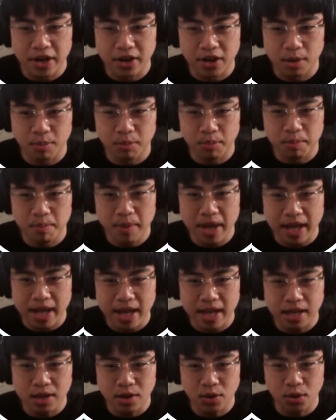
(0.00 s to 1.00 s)
not make
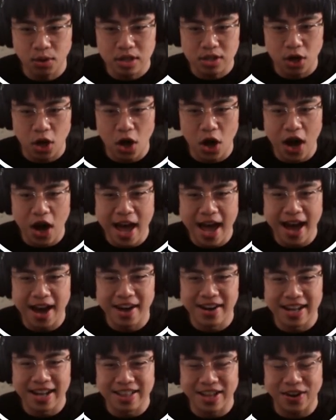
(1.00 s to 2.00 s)
any noise. Oh hell,
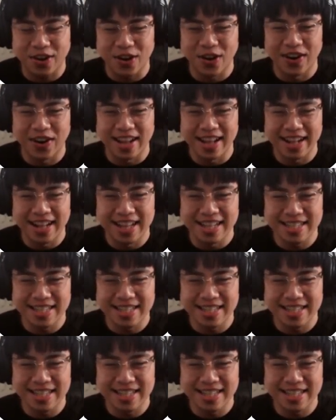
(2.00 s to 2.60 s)
no, the curtain is